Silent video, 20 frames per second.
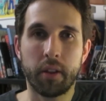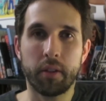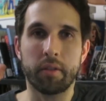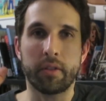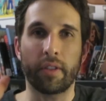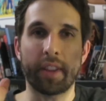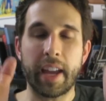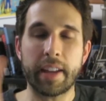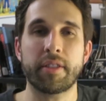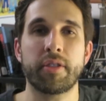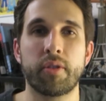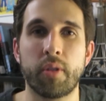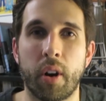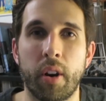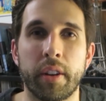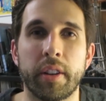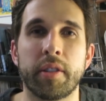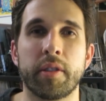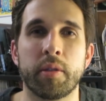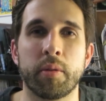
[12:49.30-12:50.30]
So that's
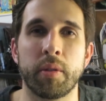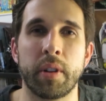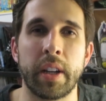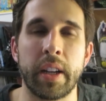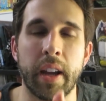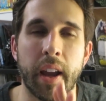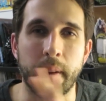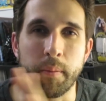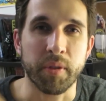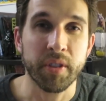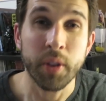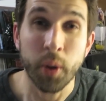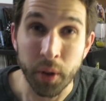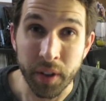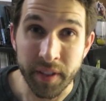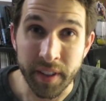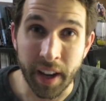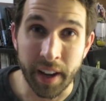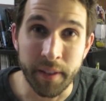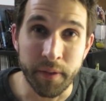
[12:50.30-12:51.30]
Drawings 3. I'm so
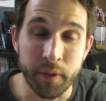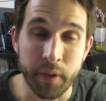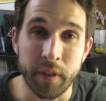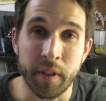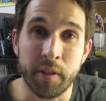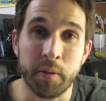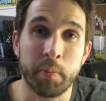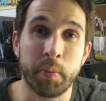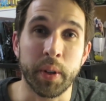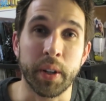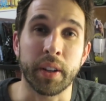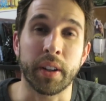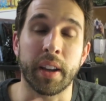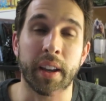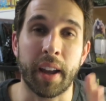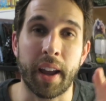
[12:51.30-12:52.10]
excited for this book.